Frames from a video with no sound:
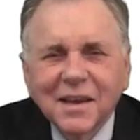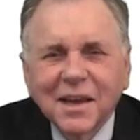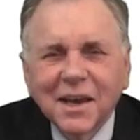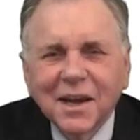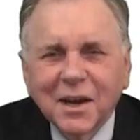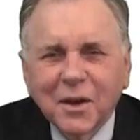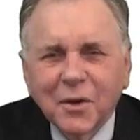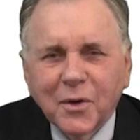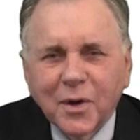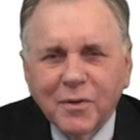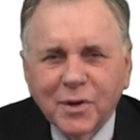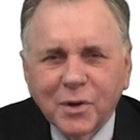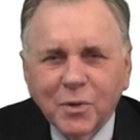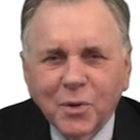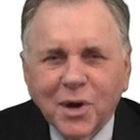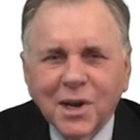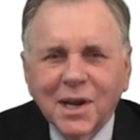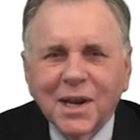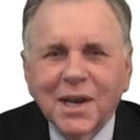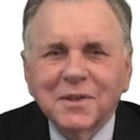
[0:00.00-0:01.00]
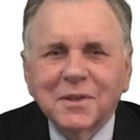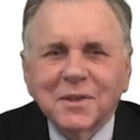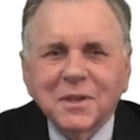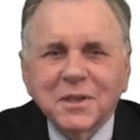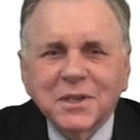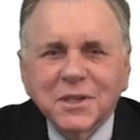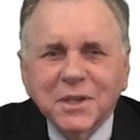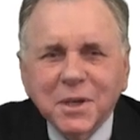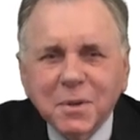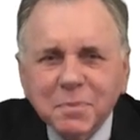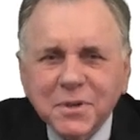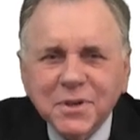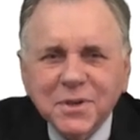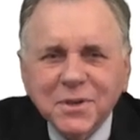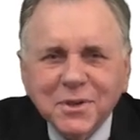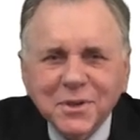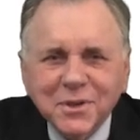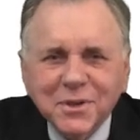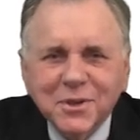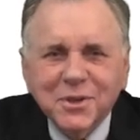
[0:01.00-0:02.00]
Hello everyone at the
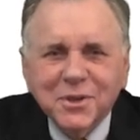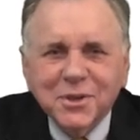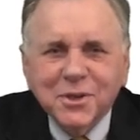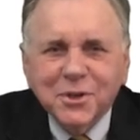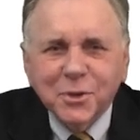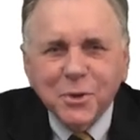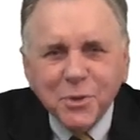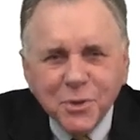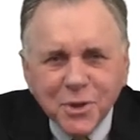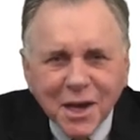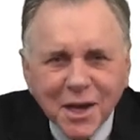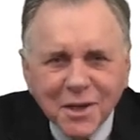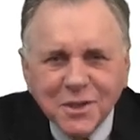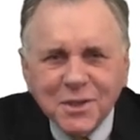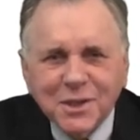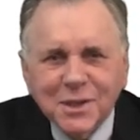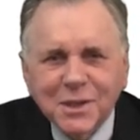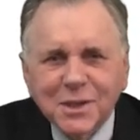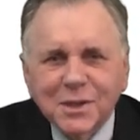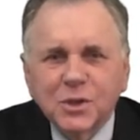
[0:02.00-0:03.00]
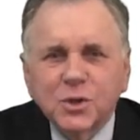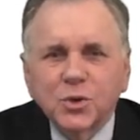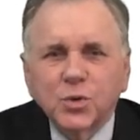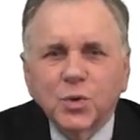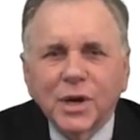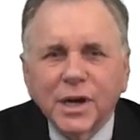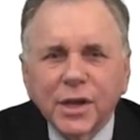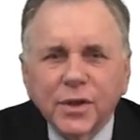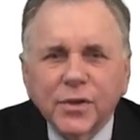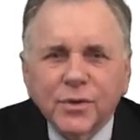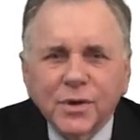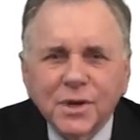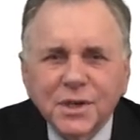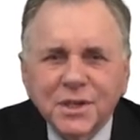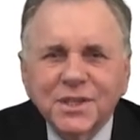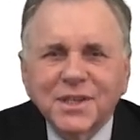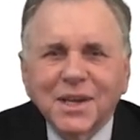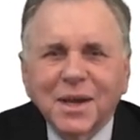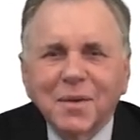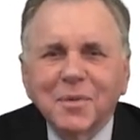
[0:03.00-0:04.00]
SIPS 2023
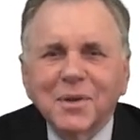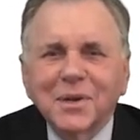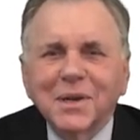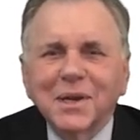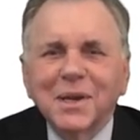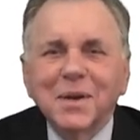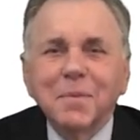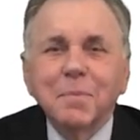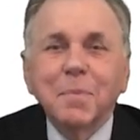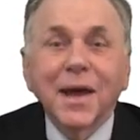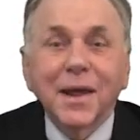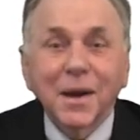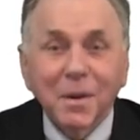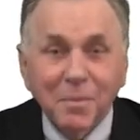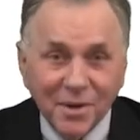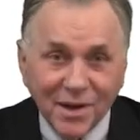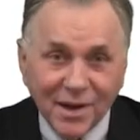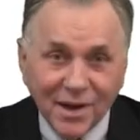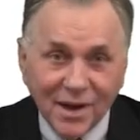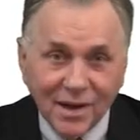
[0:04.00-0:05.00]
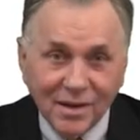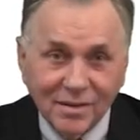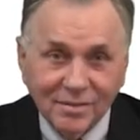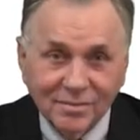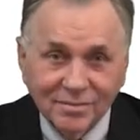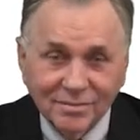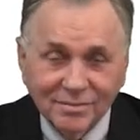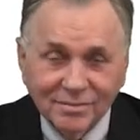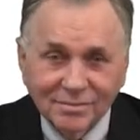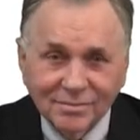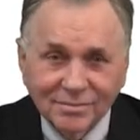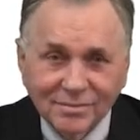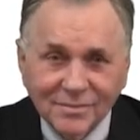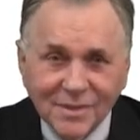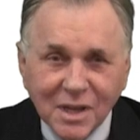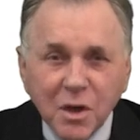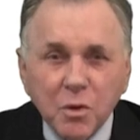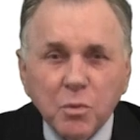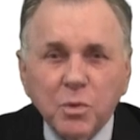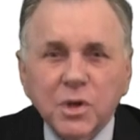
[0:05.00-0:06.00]
Summit in Panama,
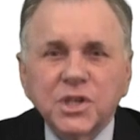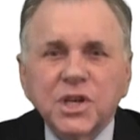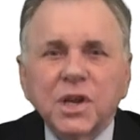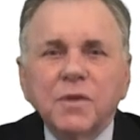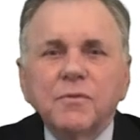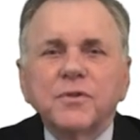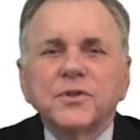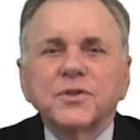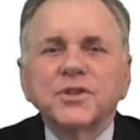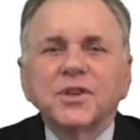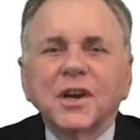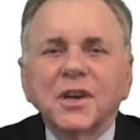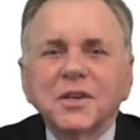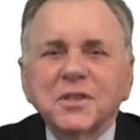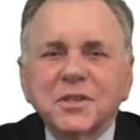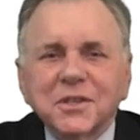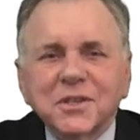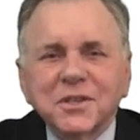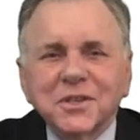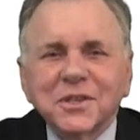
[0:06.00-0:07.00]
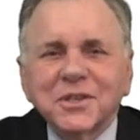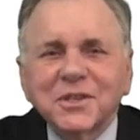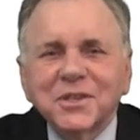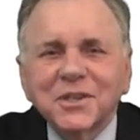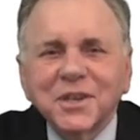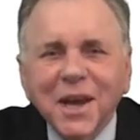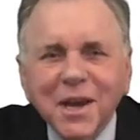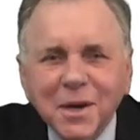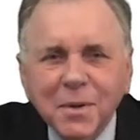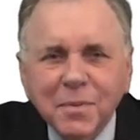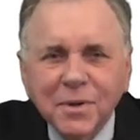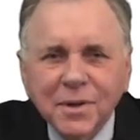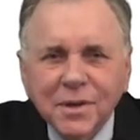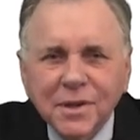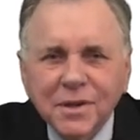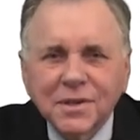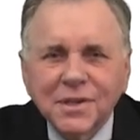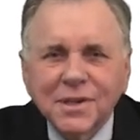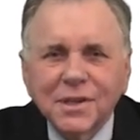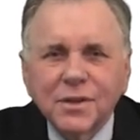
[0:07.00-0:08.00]
which emphasizes
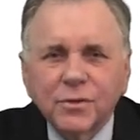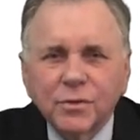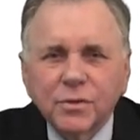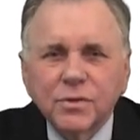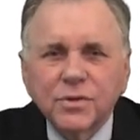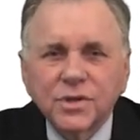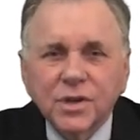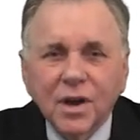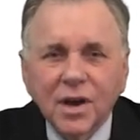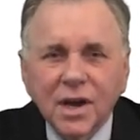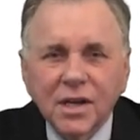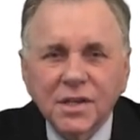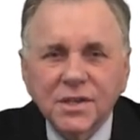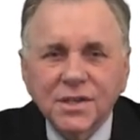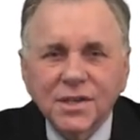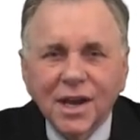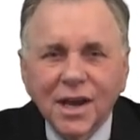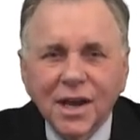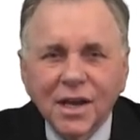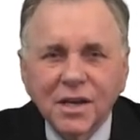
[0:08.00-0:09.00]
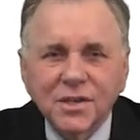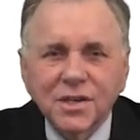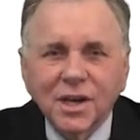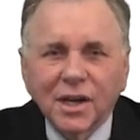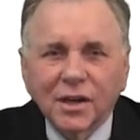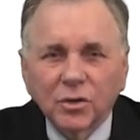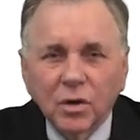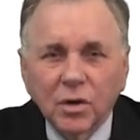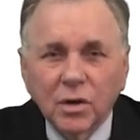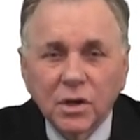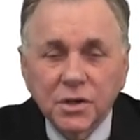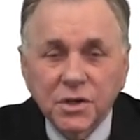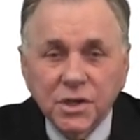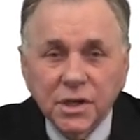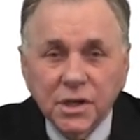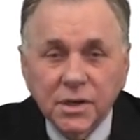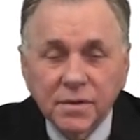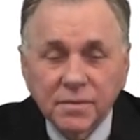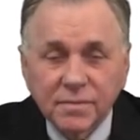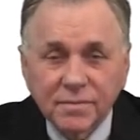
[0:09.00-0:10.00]
sustainability through science and
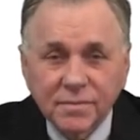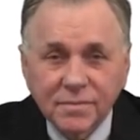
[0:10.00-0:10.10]
technology.